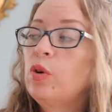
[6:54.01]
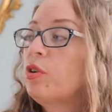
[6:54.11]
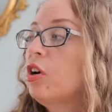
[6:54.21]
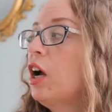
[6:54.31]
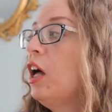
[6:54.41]

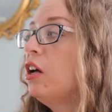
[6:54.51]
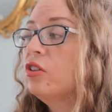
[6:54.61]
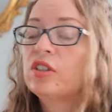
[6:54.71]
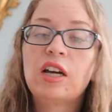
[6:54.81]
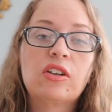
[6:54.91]
Women are
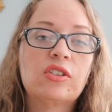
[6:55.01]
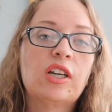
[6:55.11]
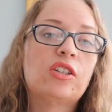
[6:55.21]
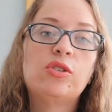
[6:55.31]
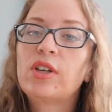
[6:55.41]
held down,
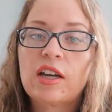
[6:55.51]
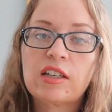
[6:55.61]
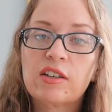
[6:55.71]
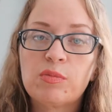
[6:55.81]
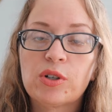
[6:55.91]
like you
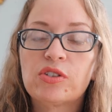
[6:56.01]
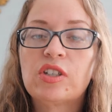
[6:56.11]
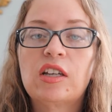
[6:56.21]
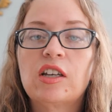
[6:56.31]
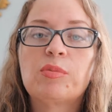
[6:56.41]
can't give birth
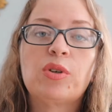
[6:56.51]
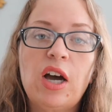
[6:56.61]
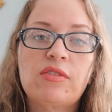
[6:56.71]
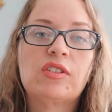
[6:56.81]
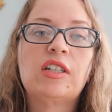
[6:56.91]
standing up, you
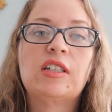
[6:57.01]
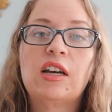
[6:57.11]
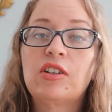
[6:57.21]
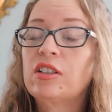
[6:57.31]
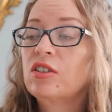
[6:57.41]
have to lay
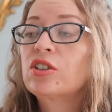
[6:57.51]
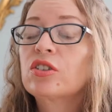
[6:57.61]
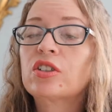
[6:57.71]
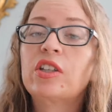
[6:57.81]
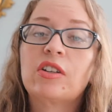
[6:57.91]
down, and
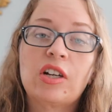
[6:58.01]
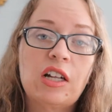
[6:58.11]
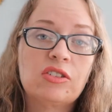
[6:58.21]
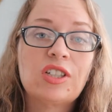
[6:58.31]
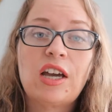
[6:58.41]
literally they're
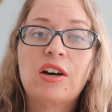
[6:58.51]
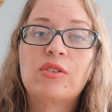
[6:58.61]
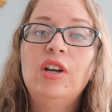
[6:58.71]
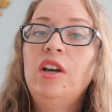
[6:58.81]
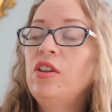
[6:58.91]
held down.